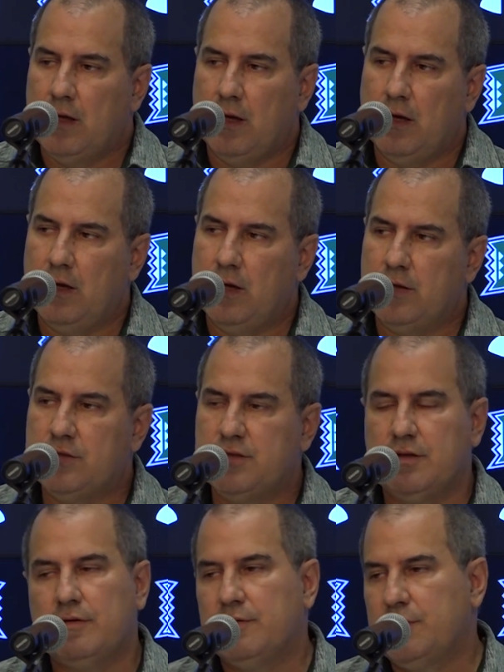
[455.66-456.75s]
Uh,
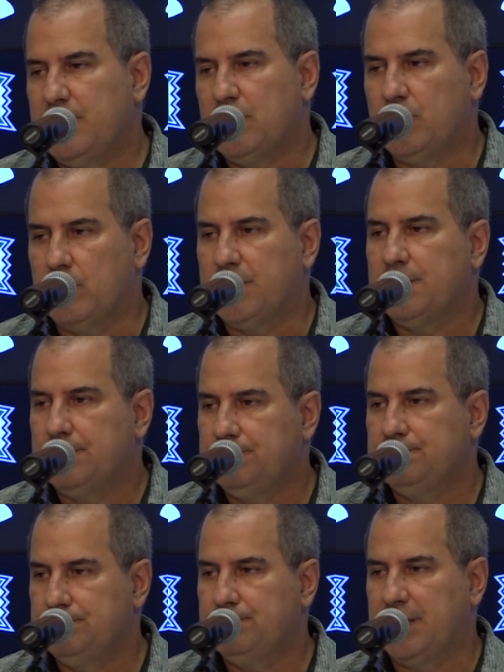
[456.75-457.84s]
still to be determined,
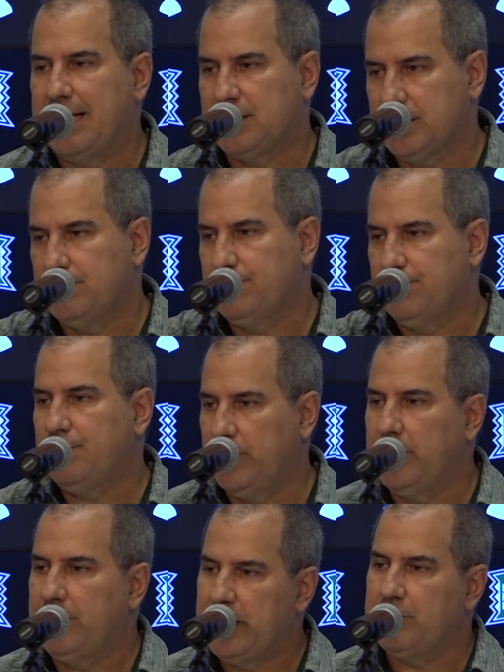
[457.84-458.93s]
but that's
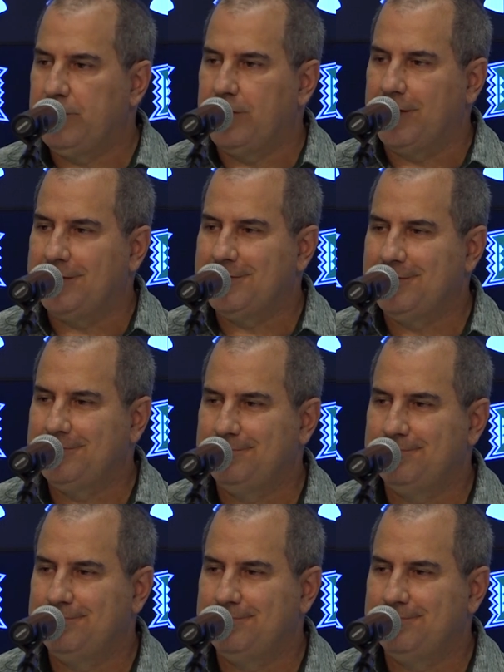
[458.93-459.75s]
that's a fair guess.